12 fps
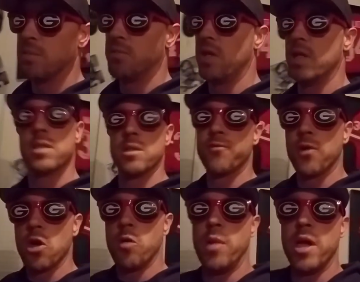some things that
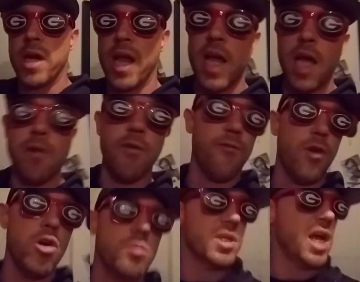Fromm doesn't have.
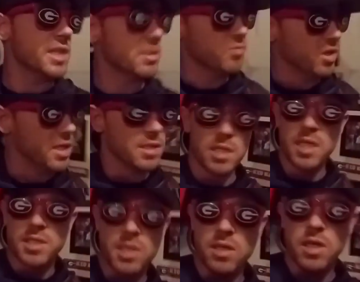Fromm's got some things that
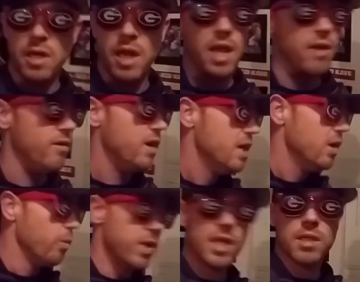Eason doesn't have.
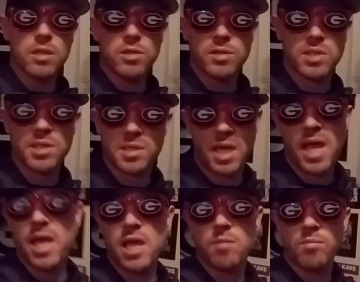We didn't lose this
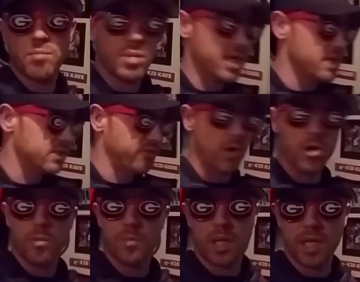game because
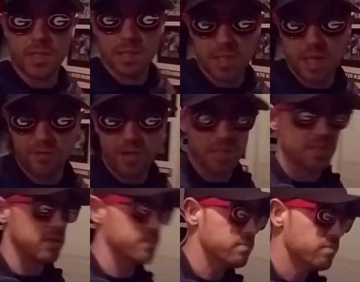Fromm played instead of
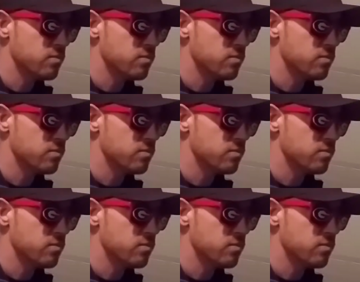Eason.